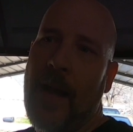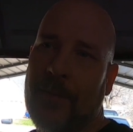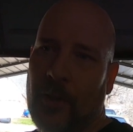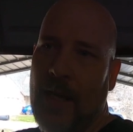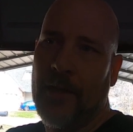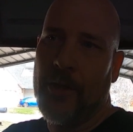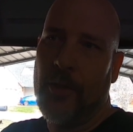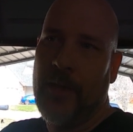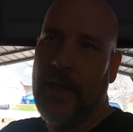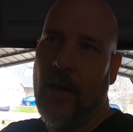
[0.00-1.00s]
Raptor liner,
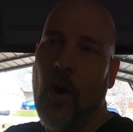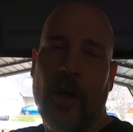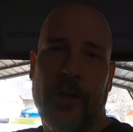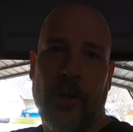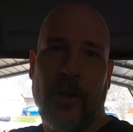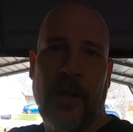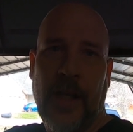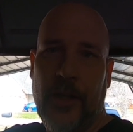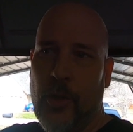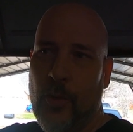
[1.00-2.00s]
you get hardener
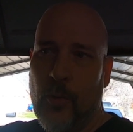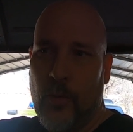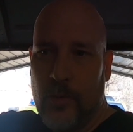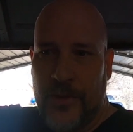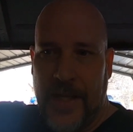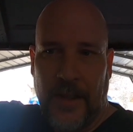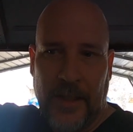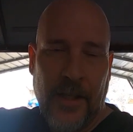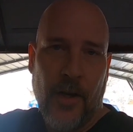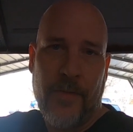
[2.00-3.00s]
and you take the
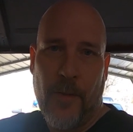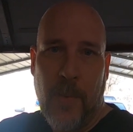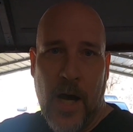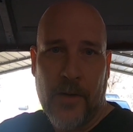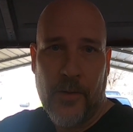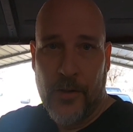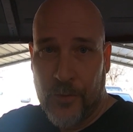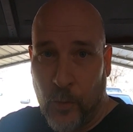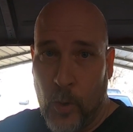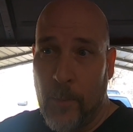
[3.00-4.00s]
lid off the bottle.
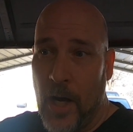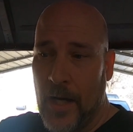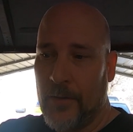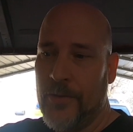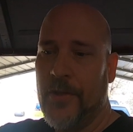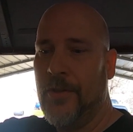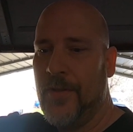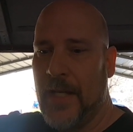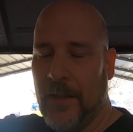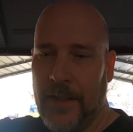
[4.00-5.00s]
There's 4 bottles, and you
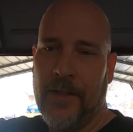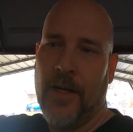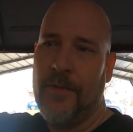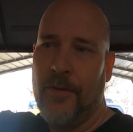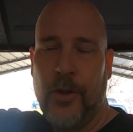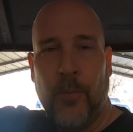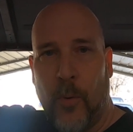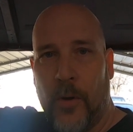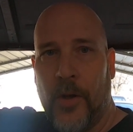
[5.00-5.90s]
take the lid off and you pour